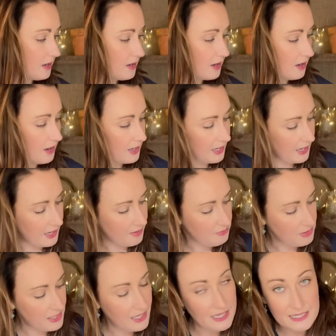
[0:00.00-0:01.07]
I have
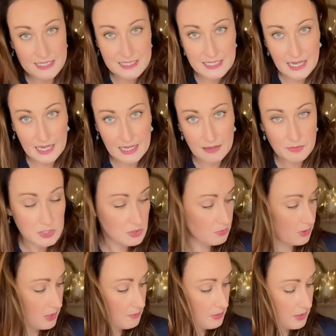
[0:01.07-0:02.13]
here today, which is
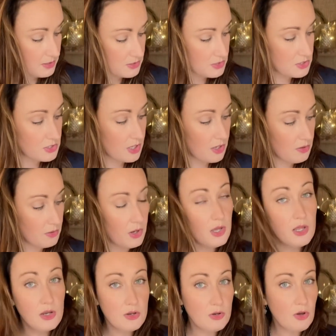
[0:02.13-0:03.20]
one I'm going to sow,
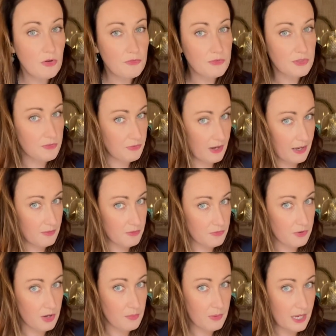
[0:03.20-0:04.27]
not for the flower
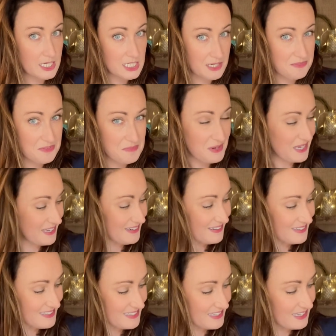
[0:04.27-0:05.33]
farm, actually for my
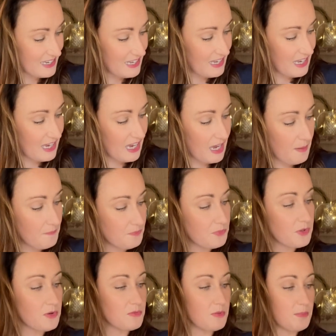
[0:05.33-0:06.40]
garden,
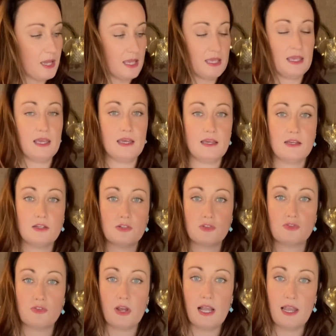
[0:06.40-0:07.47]
Rudbeckia
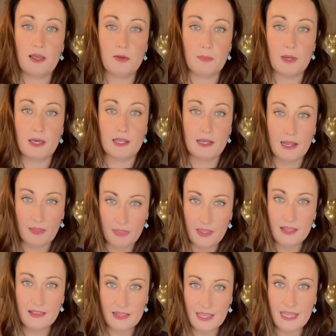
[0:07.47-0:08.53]
triloba. Now this
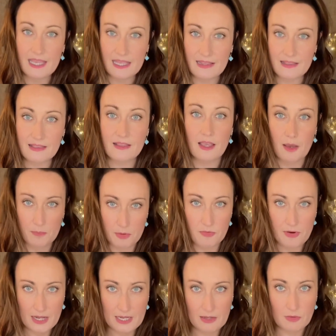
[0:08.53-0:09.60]
is a
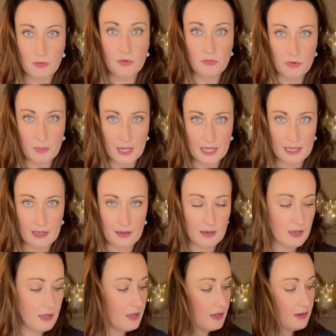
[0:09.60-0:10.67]
perennial Rudbeckia.
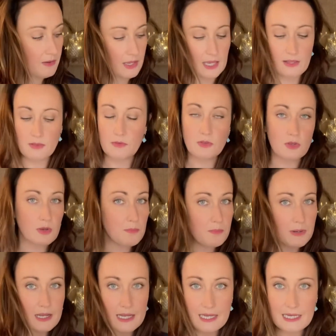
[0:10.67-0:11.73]
Okay, so it's a
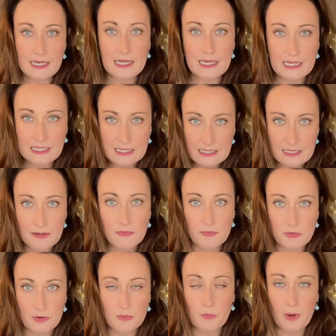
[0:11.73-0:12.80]
completely
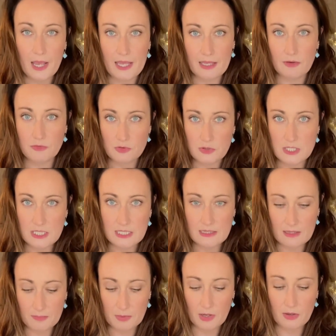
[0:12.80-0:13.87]
different way of treating
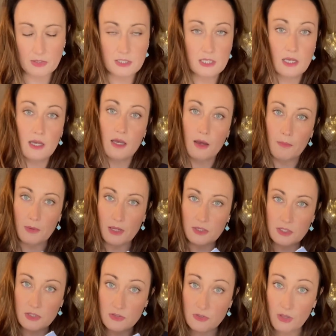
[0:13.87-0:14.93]
this plant. I'm going
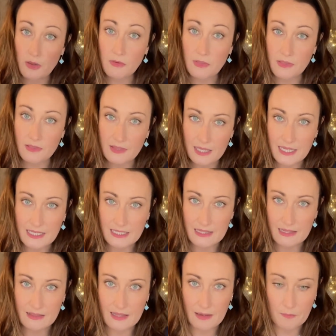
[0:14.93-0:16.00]
to sow the seed in
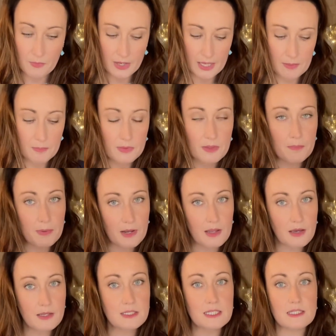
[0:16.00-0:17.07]
the same way, but the
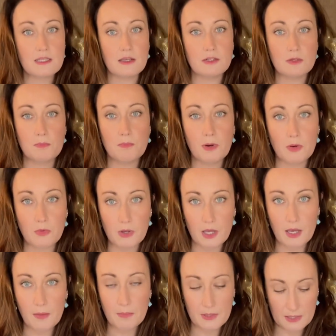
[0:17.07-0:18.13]
plant is going to bulk
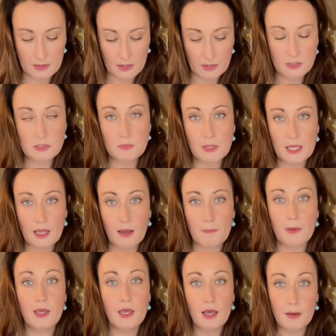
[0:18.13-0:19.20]
up. It's going to become
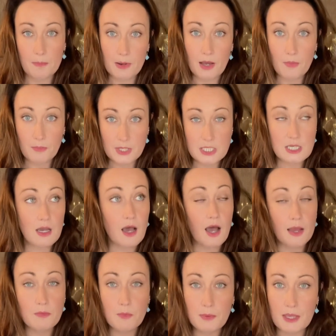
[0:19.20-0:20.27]
a plant which I
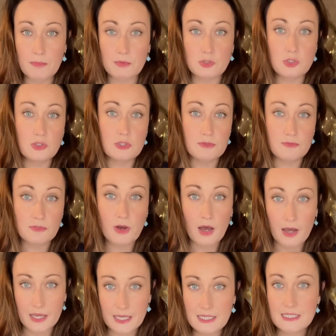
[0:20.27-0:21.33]
will be able to
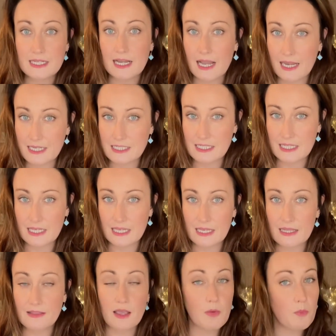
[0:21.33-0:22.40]
divide in later
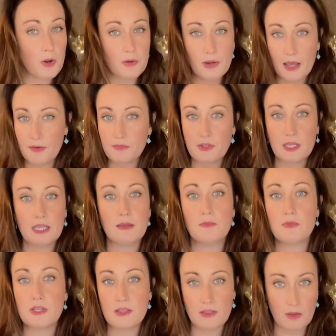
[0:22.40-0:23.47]
years. I won't have to keep
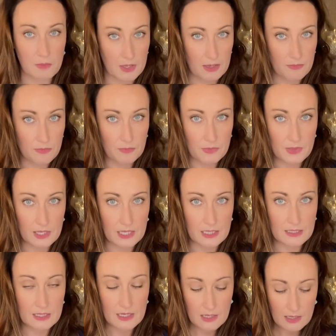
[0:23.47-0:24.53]
resowing it from seed.
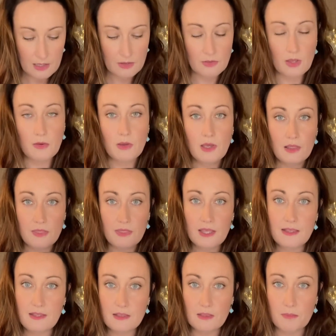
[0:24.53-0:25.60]
So
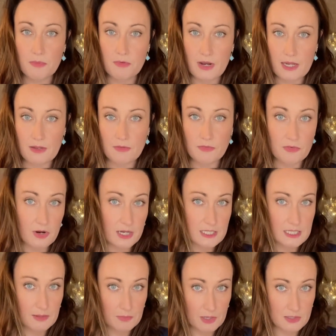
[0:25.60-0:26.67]
this is the perennial variety
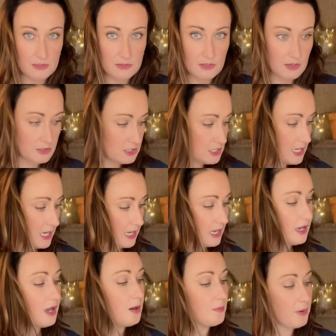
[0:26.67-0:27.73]
I'm going to sow today,
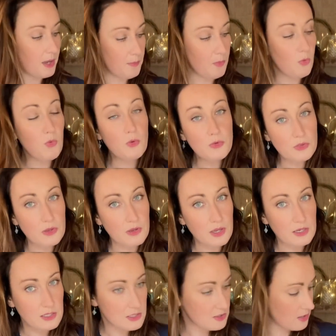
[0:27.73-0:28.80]
but I'm also
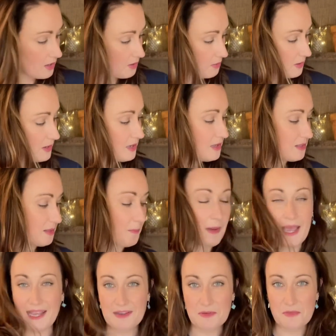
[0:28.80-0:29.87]
going to sow some
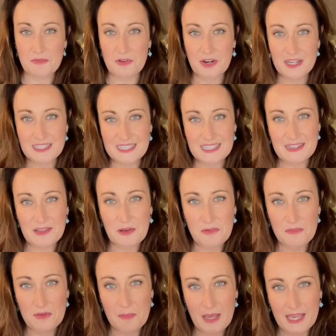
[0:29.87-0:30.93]
annual varieties of
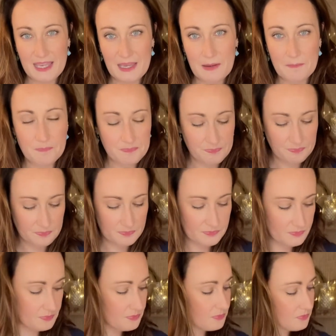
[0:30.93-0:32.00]
Rudbeckia.
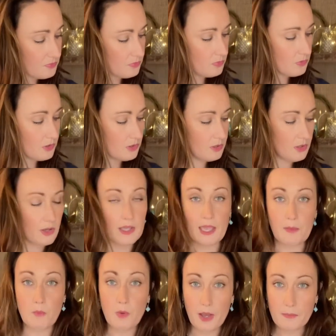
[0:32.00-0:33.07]
Okay,
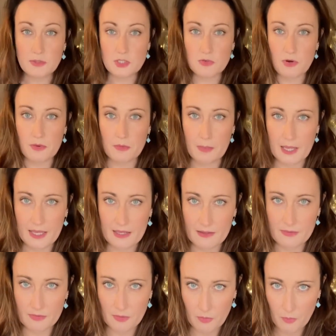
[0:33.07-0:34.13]
why would you grow Rudbeckias?